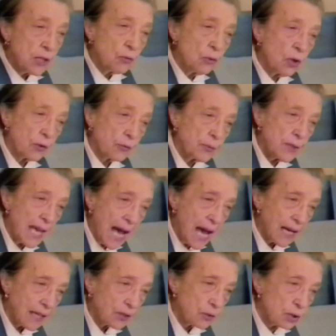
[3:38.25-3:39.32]
they do not
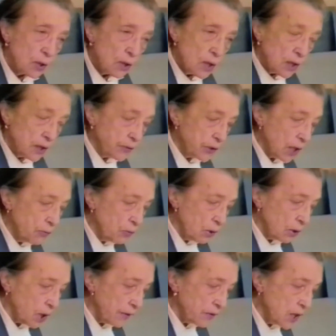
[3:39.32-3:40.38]
react, if they do
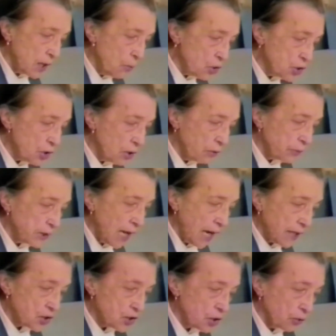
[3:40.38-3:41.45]
not have an emotional
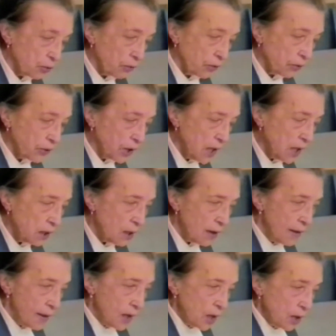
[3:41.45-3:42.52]
reaction to the thing,
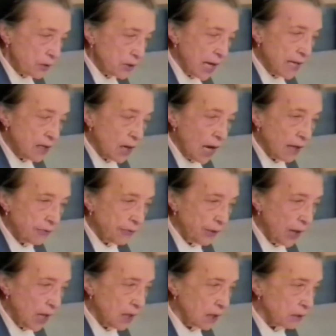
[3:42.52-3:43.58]
then I
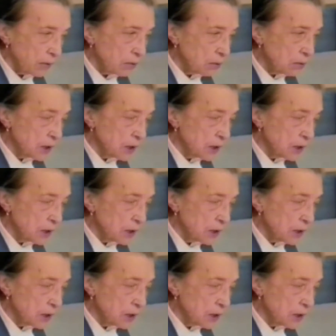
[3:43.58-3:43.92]
fail.